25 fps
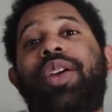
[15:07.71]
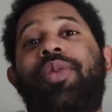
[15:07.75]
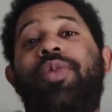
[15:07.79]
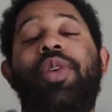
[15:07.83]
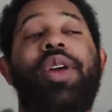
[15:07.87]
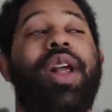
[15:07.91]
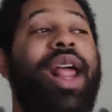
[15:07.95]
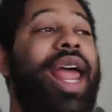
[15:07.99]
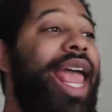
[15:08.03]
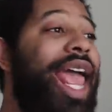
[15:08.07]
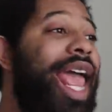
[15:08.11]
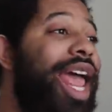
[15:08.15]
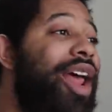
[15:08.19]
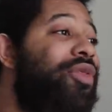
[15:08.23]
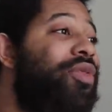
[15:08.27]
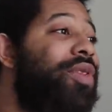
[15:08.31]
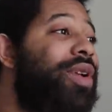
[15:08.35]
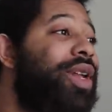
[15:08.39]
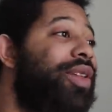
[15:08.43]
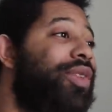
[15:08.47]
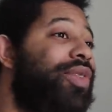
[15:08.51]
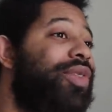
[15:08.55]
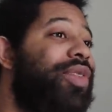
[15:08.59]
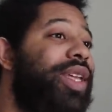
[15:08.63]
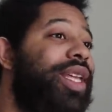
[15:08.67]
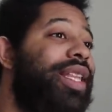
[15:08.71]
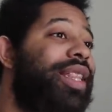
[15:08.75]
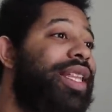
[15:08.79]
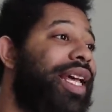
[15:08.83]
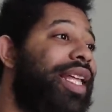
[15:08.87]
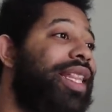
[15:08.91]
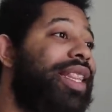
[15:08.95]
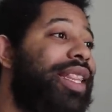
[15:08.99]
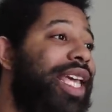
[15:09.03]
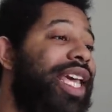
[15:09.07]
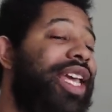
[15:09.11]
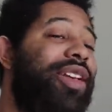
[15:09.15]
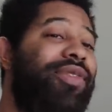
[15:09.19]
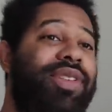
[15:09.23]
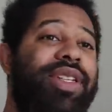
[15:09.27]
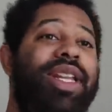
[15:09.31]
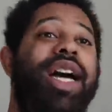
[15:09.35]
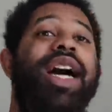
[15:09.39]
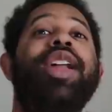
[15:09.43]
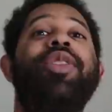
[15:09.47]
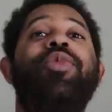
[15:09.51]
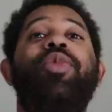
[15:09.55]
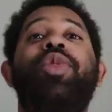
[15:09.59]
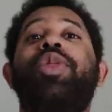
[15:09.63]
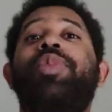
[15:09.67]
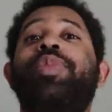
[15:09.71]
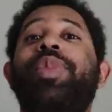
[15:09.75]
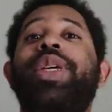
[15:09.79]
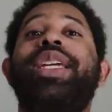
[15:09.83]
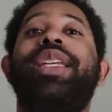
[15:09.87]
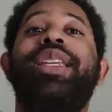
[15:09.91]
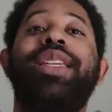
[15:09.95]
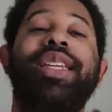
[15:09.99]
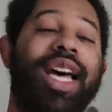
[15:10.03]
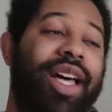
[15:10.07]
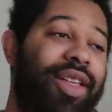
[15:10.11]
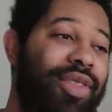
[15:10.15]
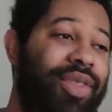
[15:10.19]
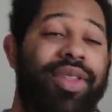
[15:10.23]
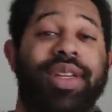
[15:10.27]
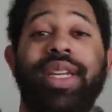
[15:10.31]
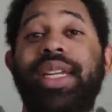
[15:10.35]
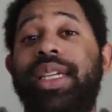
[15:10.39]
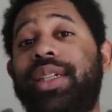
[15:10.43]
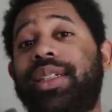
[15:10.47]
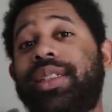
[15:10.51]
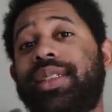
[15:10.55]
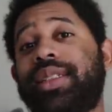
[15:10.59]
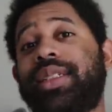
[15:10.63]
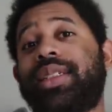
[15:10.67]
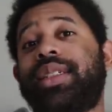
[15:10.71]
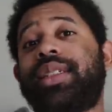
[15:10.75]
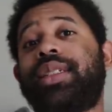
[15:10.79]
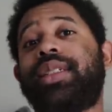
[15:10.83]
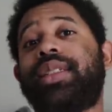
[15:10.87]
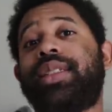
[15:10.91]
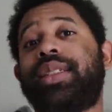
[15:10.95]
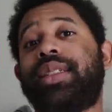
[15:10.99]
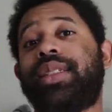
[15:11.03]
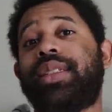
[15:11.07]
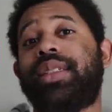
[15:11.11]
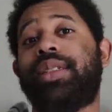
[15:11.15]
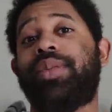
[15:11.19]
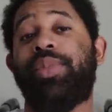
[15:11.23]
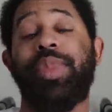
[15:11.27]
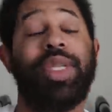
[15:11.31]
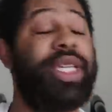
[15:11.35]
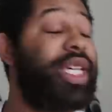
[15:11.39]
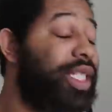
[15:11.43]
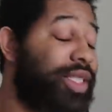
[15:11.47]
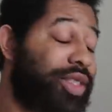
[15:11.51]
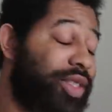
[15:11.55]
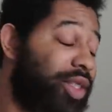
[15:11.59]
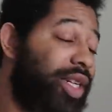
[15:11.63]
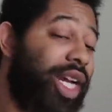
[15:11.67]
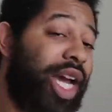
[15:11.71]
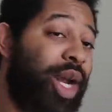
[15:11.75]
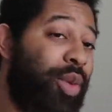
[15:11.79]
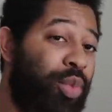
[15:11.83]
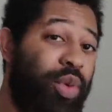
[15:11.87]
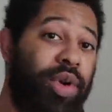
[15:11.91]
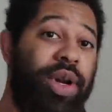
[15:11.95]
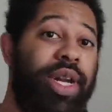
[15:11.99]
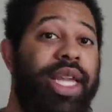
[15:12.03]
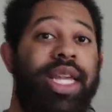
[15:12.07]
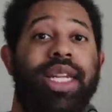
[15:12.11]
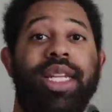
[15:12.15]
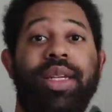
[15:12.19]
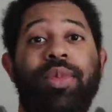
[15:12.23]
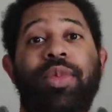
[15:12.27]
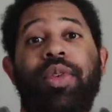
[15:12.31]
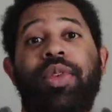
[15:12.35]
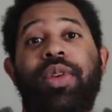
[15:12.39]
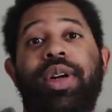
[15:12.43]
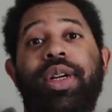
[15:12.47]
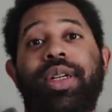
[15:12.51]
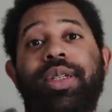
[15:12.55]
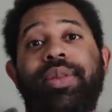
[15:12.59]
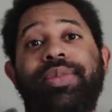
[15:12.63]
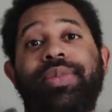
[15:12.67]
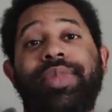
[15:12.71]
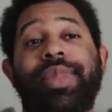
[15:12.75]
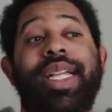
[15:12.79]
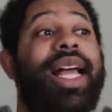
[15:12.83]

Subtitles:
where everything that they've done will mean nothing because they're not pretty anymore.